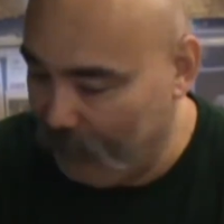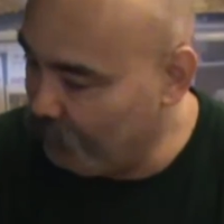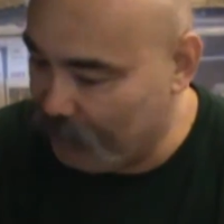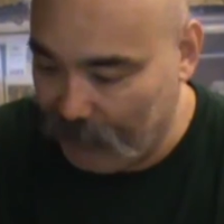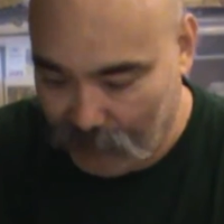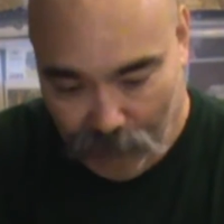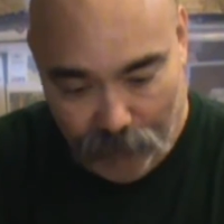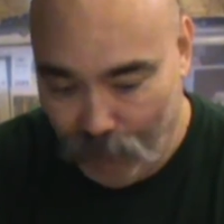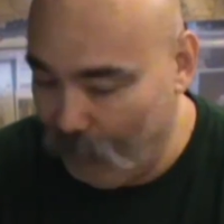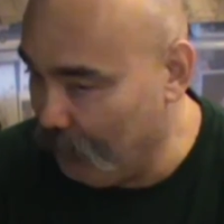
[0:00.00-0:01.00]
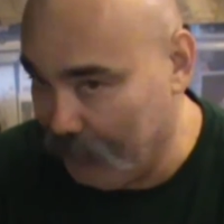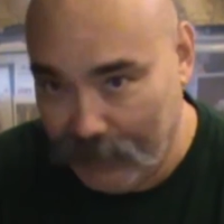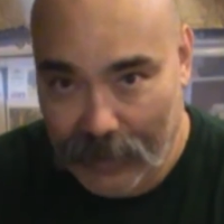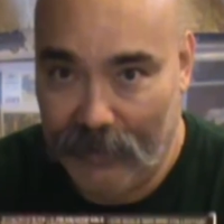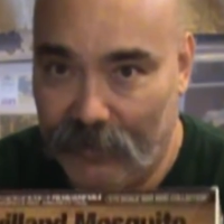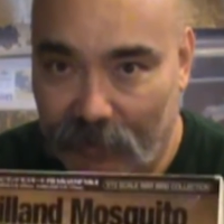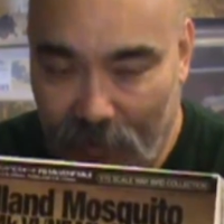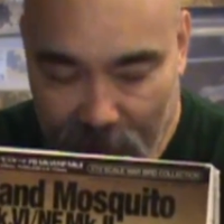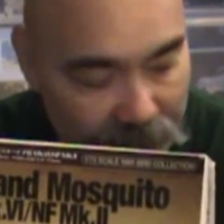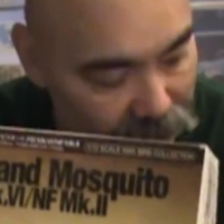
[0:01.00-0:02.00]
these kits are really nice,
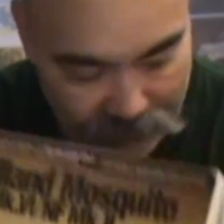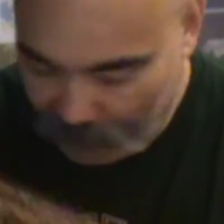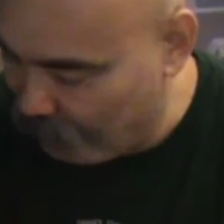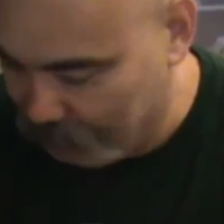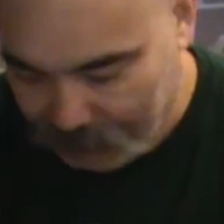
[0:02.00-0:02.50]
so